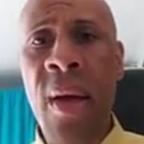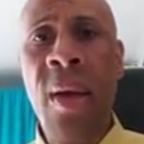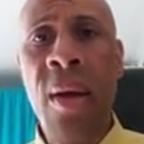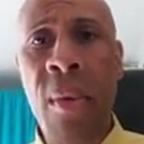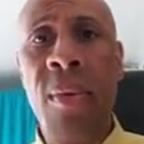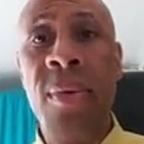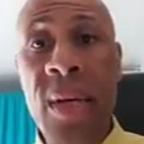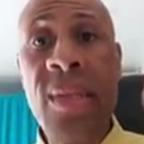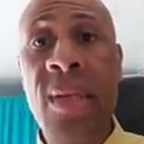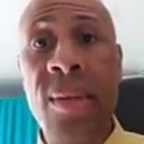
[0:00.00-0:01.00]
No,
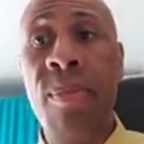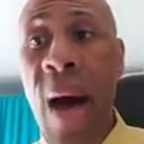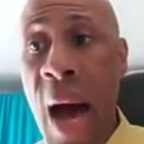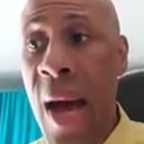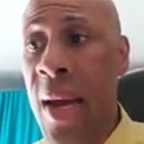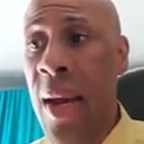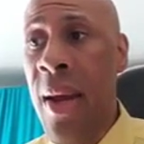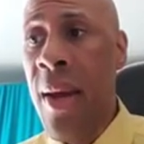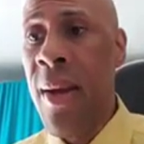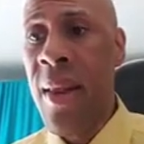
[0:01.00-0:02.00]
this is my
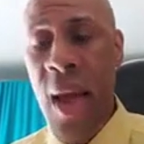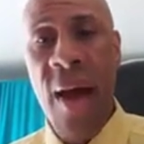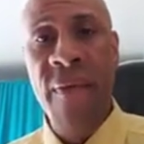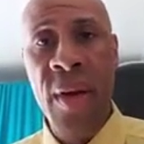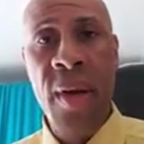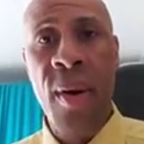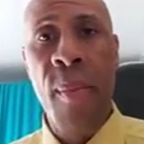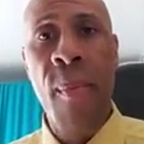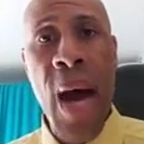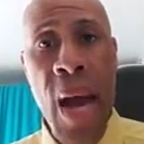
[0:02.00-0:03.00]
live video,
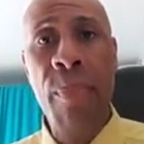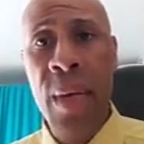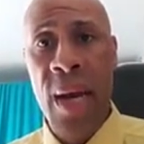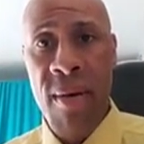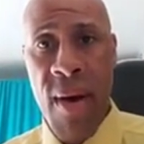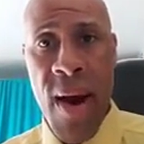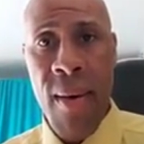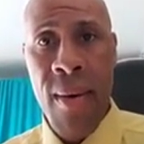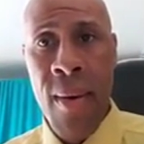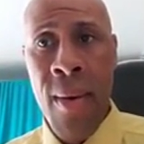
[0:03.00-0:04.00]
my playground.